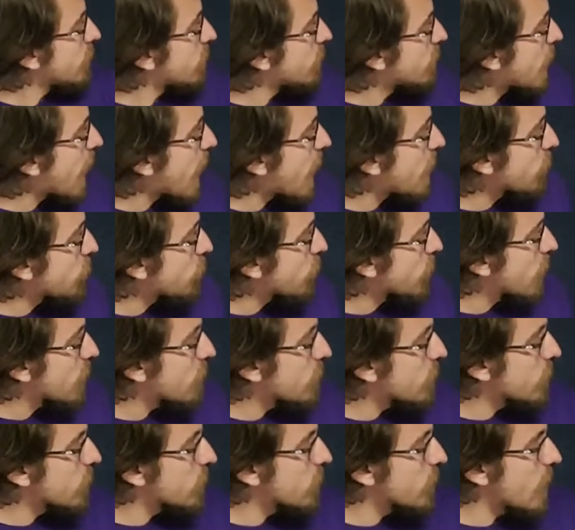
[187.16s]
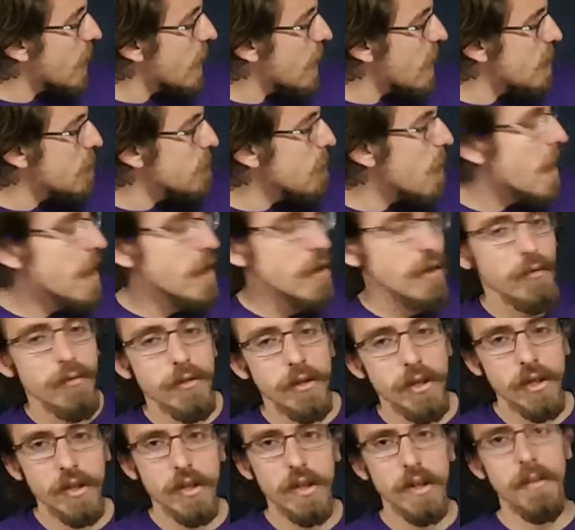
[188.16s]
That will give us A minor,
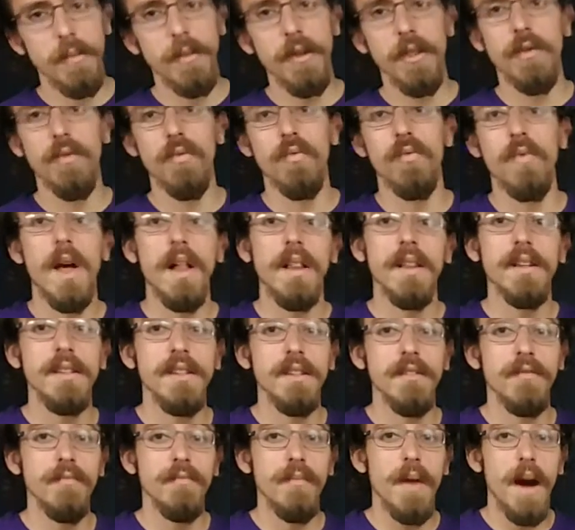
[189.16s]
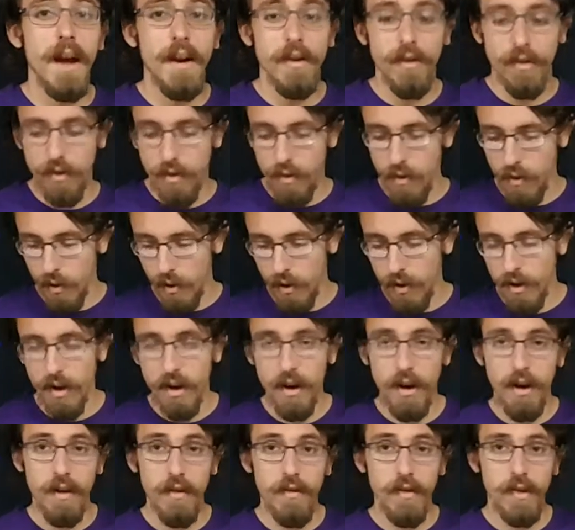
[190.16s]
which is going to be the relative minor chord
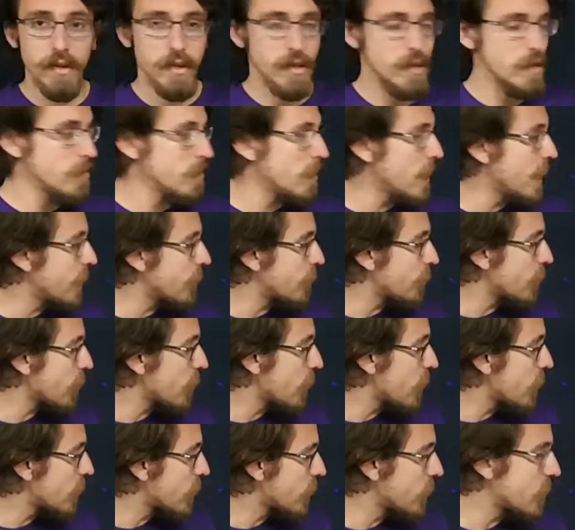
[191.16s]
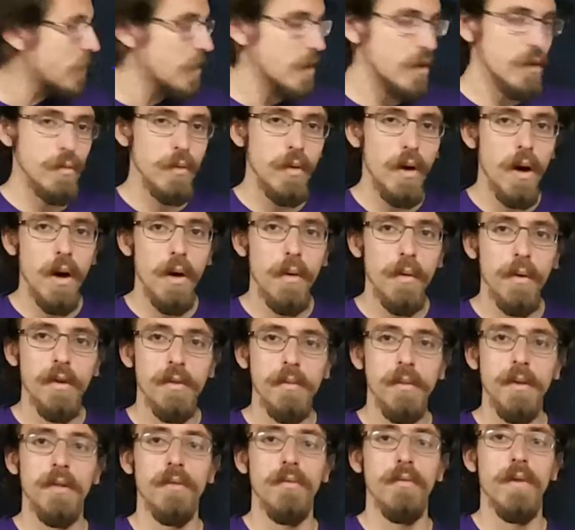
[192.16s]
of C major. The 6 will always
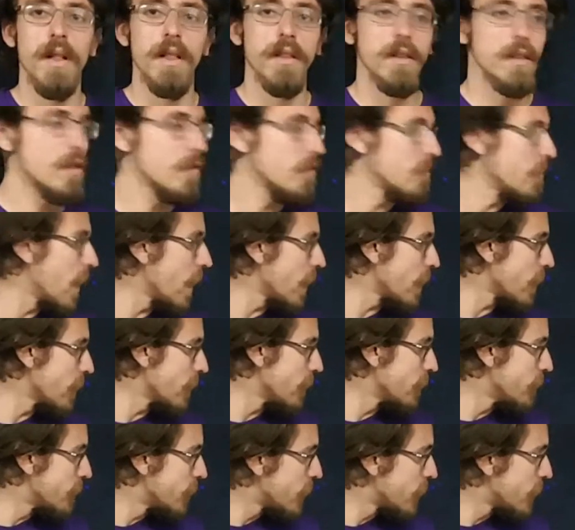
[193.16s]
be the relative minor.